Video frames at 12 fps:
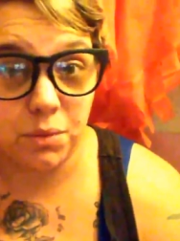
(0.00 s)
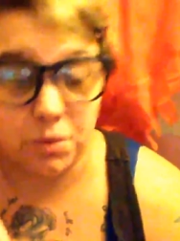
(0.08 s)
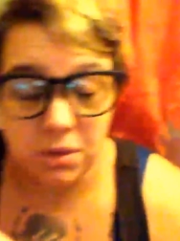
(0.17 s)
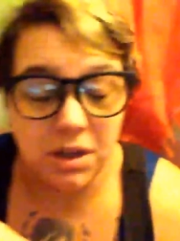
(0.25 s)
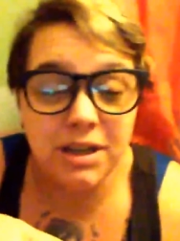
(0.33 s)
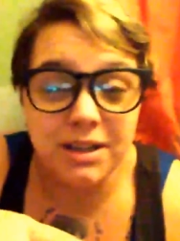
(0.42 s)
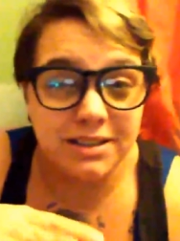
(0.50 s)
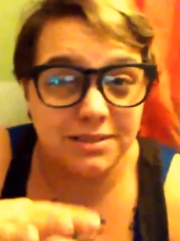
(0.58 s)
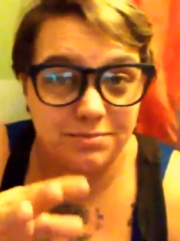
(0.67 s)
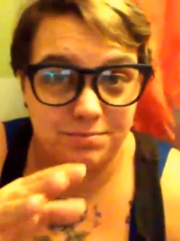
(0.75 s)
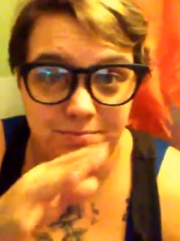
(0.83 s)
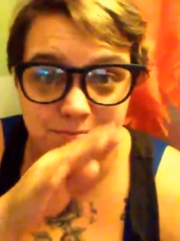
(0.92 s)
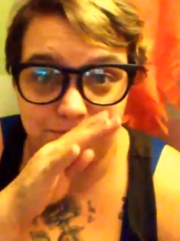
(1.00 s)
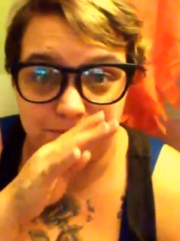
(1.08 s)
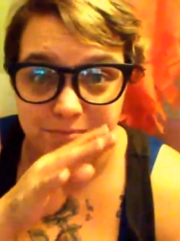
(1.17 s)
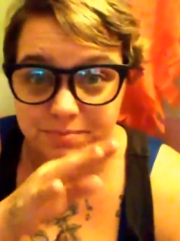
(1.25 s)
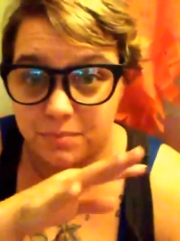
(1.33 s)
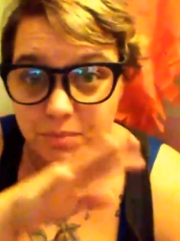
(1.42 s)
well,
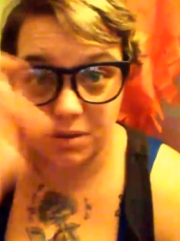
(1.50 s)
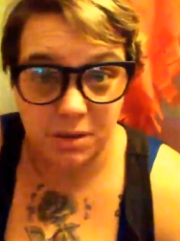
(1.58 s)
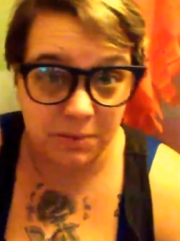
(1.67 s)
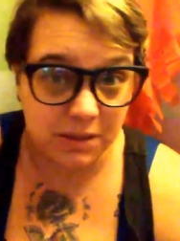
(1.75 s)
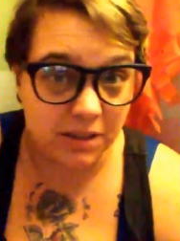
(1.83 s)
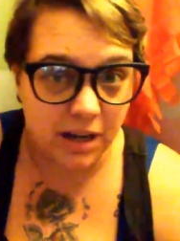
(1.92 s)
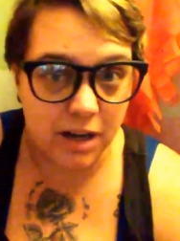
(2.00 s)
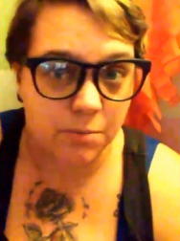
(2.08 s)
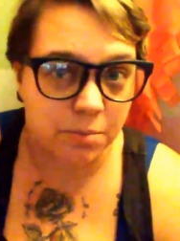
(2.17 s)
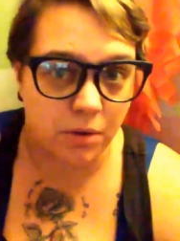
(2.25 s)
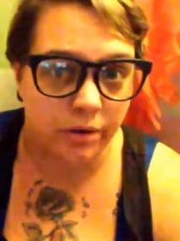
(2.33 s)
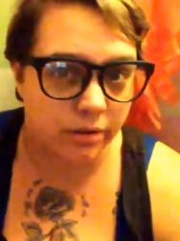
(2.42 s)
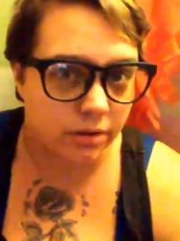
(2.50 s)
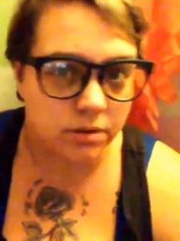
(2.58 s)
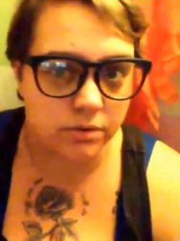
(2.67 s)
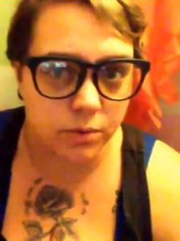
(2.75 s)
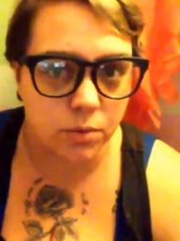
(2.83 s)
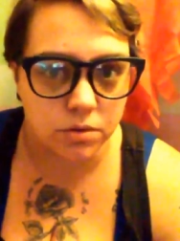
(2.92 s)
I mean, the hair part
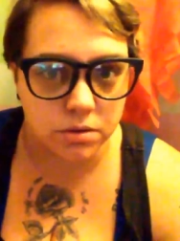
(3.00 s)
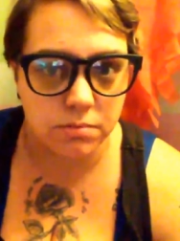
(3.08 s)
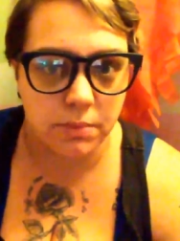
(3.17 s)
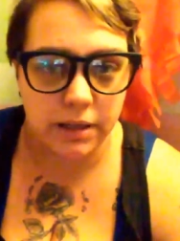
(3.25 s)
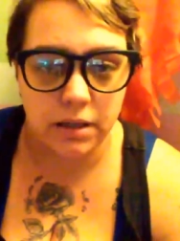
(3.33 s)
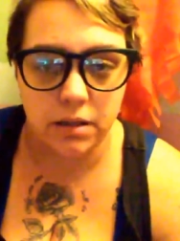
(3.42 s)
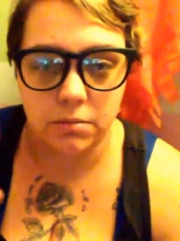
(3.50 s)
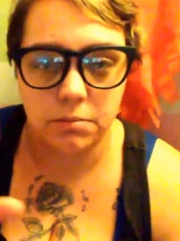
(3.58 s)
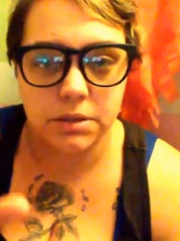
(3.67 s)
is, of course, made up,